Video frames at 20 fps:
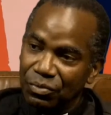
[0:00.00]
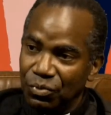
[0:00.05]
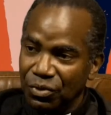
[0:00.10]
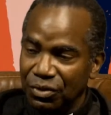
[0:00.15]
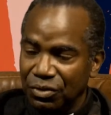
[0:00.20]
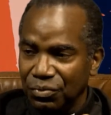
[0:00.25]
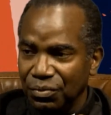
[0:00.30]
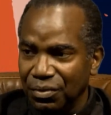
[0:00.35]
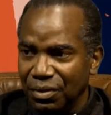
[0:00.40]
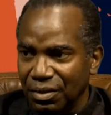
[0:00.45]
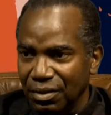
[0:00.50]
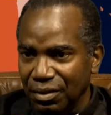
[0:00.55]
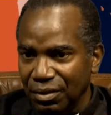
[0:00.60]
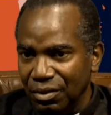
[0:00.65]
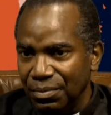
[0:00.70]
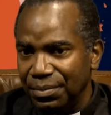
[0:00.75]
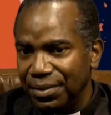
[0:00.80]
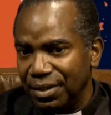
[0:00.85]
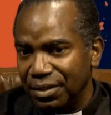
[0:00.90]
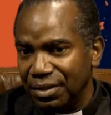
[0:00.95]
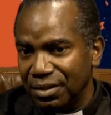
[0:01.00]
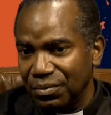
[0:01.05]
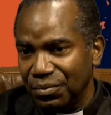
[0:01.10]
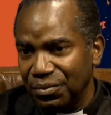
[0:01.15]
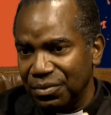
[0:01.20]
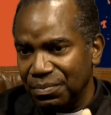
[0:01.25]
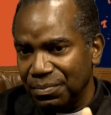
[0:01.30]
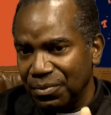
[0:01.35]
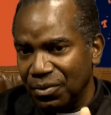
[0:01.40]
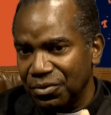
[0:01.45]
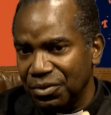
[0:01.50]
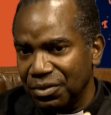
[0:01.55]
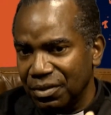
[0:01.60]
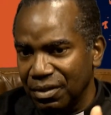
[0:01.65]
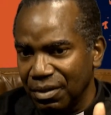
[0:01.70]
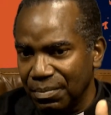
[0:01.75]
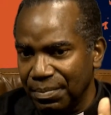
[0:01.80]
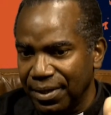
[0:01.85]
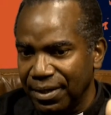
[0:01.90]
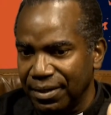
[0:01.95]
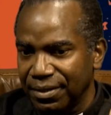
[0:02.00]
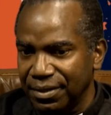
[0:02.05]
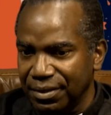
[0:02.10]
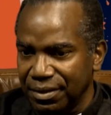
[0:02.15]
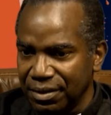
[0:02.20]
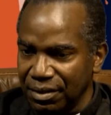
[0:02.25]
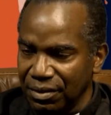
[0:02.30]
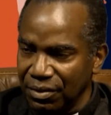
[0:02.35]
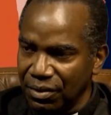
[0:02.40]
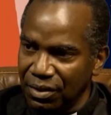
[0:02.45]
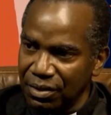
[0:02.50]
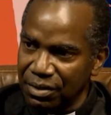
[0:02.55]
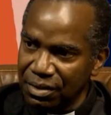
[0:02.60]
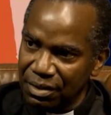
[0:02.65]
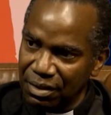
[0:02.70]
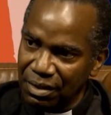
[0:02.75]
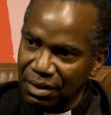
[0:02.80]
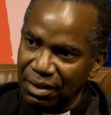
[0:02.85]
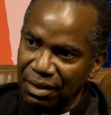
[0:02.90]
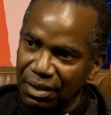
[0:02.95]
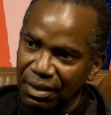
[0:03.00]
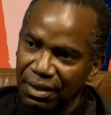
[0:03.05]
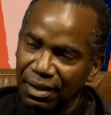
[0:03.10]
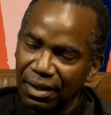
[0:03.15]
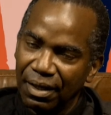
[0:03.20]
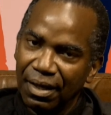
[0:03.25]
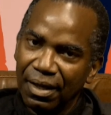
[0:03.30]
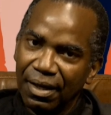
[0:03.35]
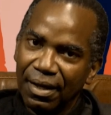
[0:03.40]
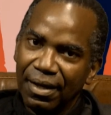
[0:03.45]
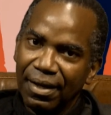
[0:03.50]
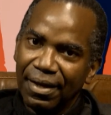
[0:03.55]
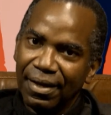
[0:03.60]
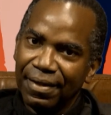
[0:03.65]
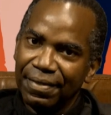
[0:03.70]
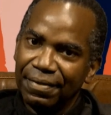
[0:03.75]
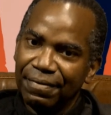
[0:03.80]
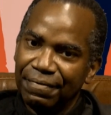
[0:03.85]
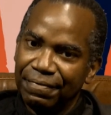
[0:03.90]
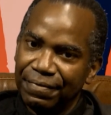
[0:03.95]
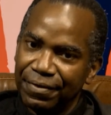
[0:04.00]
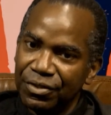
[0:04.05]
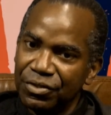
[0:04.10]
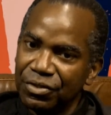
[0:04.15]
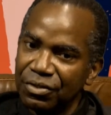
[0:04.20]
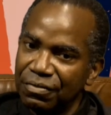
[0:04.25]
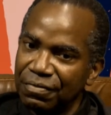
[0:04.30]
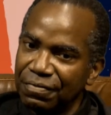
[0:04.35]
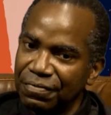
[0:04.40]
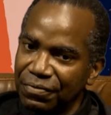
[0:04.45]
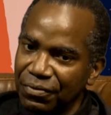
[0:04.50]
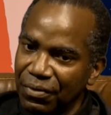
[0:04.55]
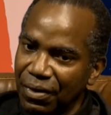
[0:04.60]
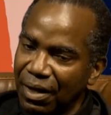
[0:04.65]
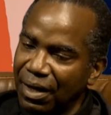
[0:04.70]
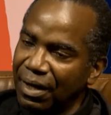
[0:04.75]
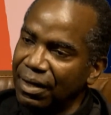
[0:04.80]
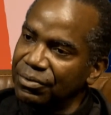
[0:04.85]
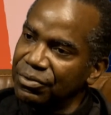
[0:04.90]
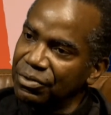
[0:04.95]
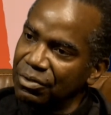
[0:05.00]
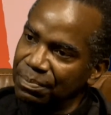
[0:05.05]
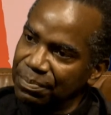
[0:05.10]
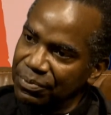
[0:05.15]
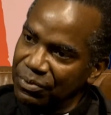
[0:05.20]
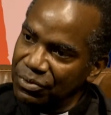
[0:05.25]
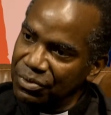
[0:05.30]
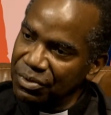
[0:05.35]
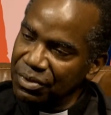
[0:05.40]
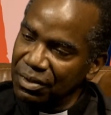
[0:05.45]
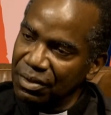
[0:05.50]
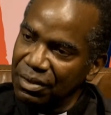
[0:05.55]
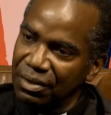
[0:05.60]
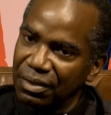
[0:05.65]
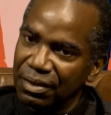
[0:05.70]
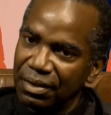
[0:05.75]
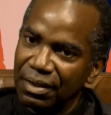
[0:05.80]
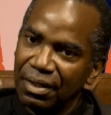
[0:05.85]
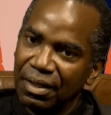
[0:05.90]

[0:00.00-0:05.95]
which really, illumination was mostly about the TRC and the vision for how to proceed.